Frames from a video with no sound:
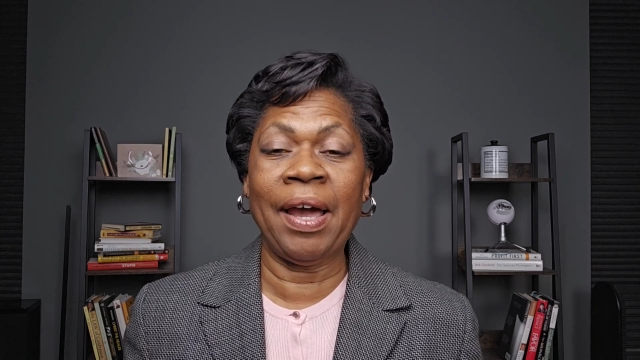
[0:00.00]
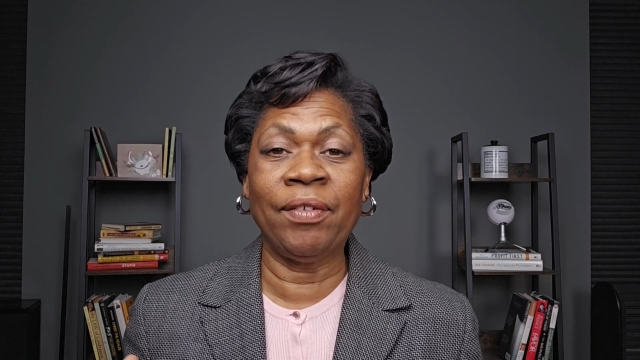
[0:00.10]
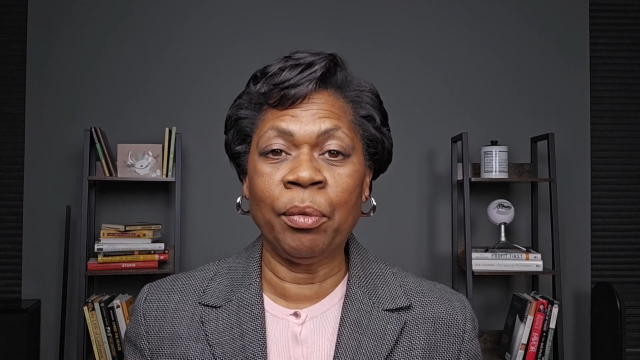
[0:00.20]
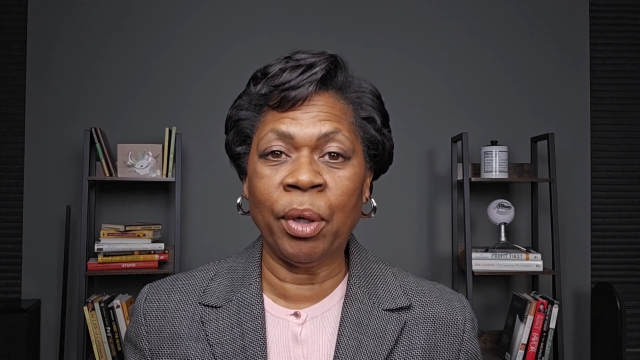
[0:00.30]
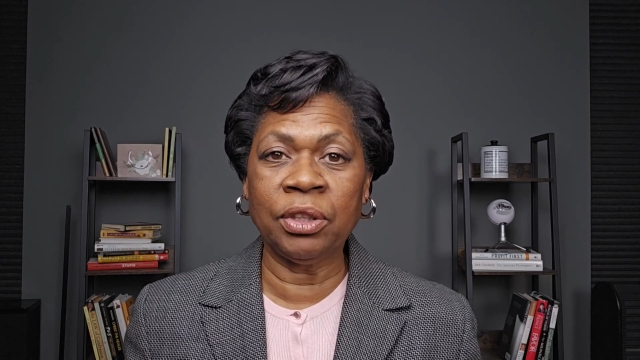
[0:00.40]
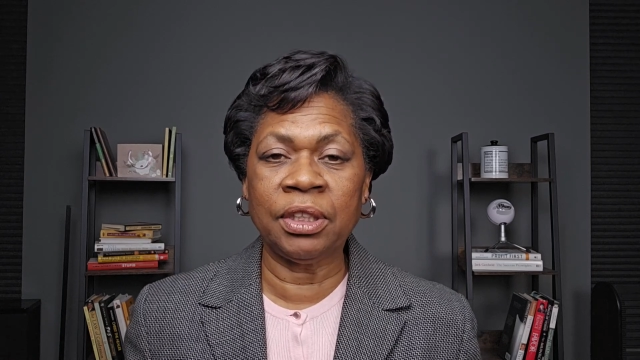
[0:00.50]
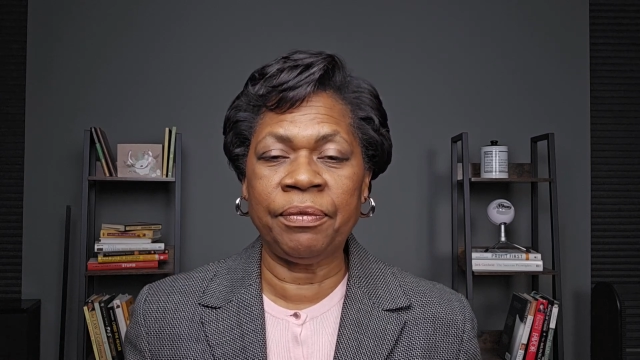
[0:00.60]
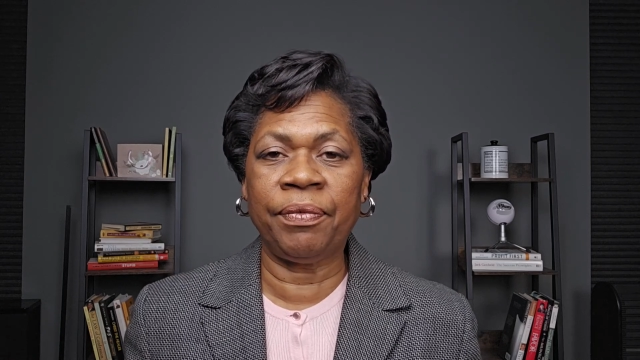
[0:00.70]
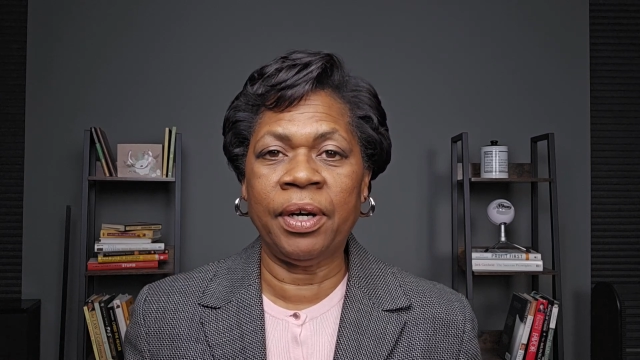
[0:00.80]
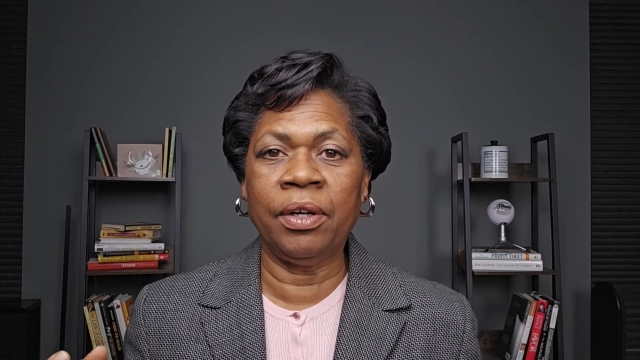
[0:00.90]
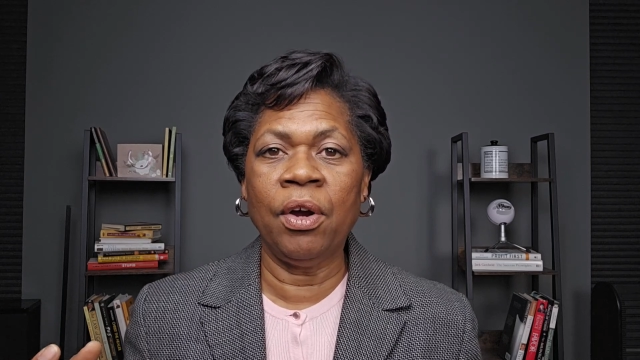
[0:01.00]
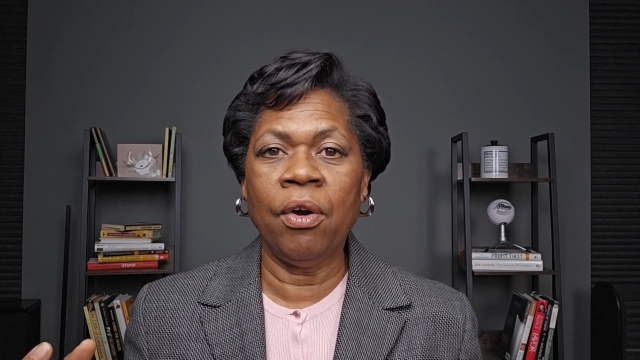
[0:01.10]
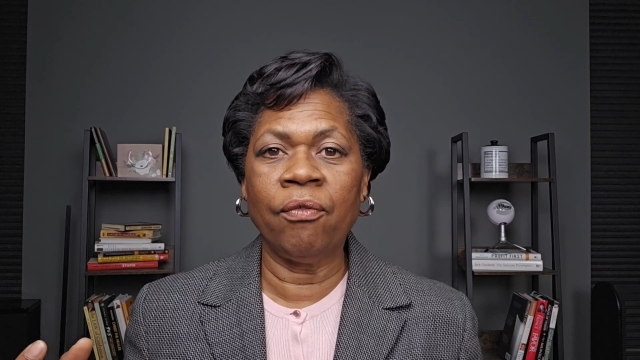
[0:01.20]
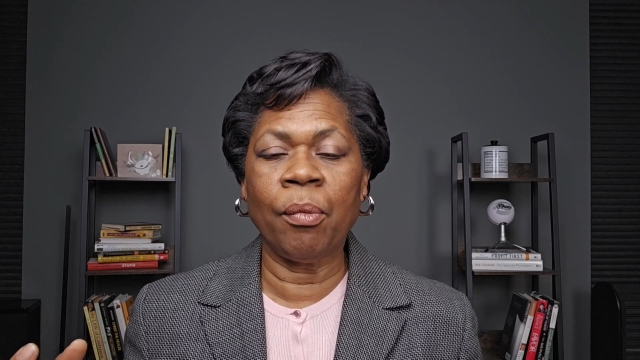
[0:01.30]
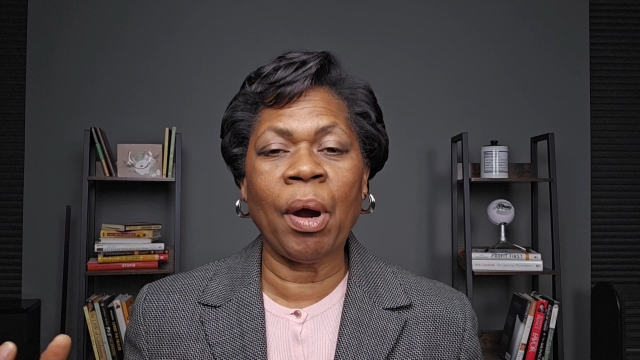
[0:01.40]
I have an emergency fund
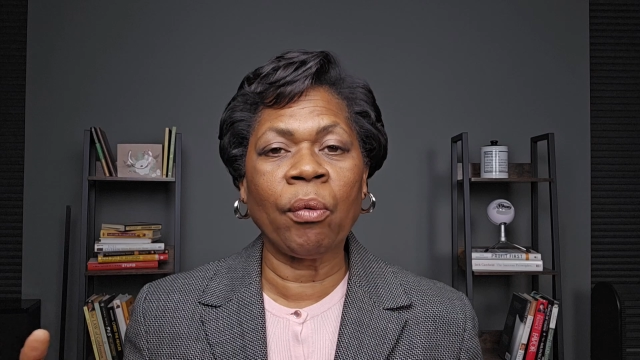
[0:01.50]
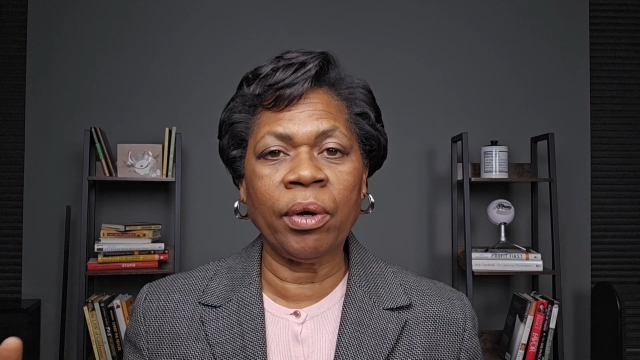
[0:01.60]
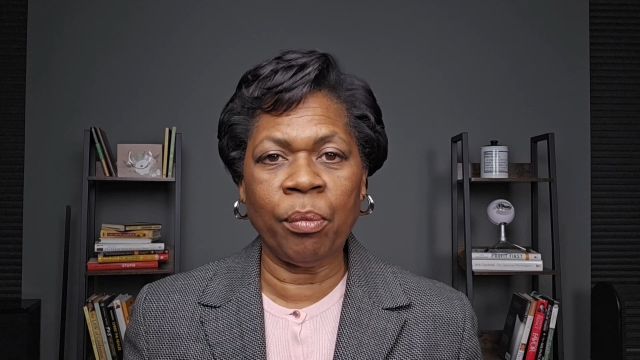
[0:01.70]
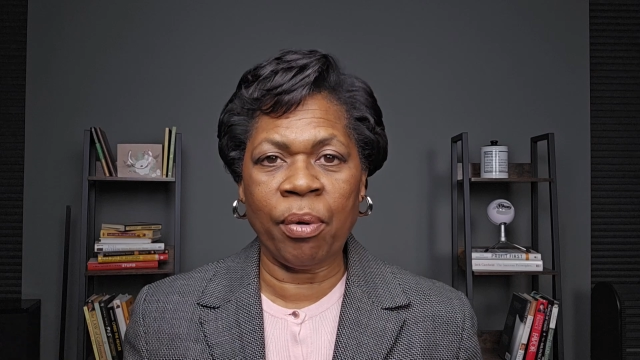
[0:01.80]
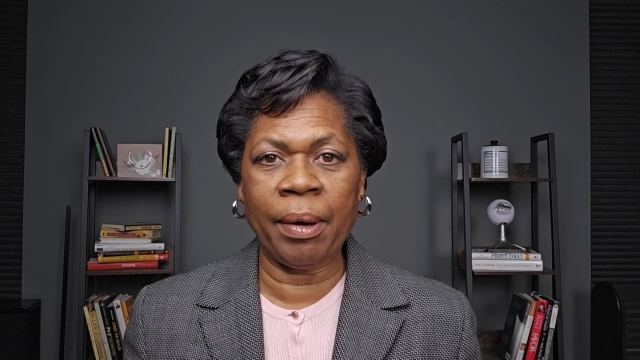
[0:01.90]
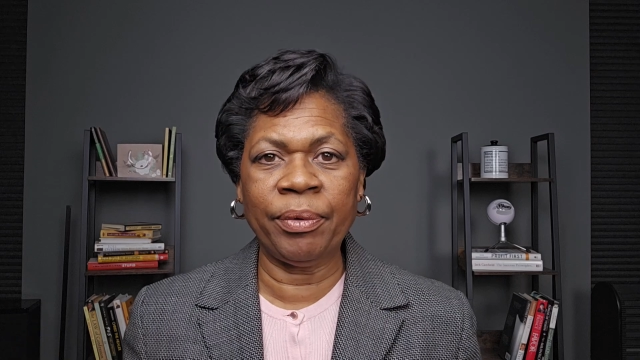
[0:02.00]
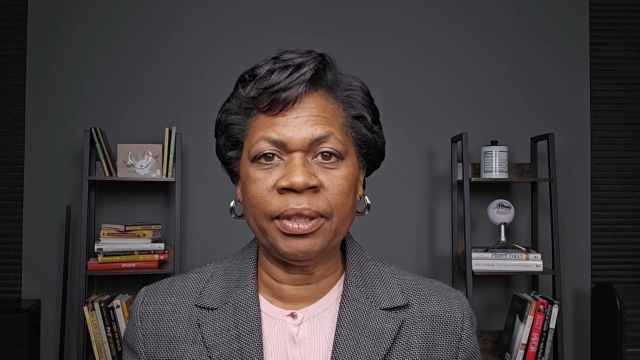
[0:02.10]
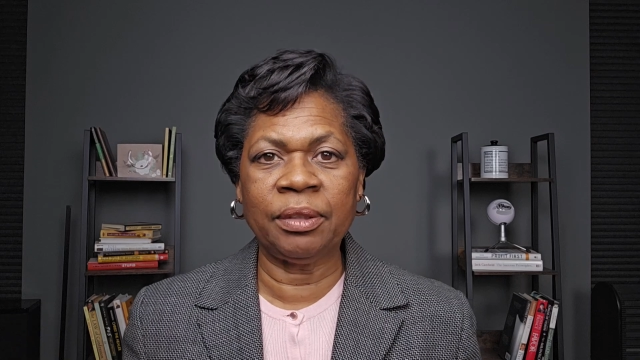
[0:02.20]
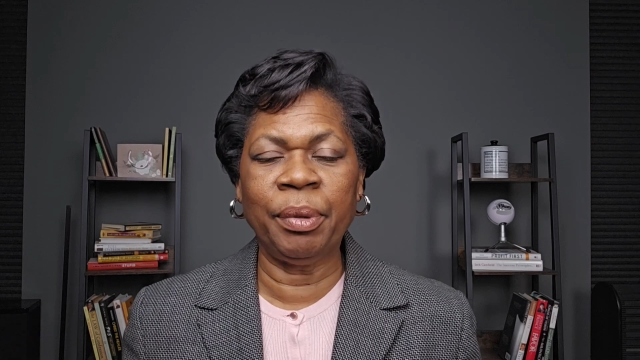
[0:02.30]
for my rental properties,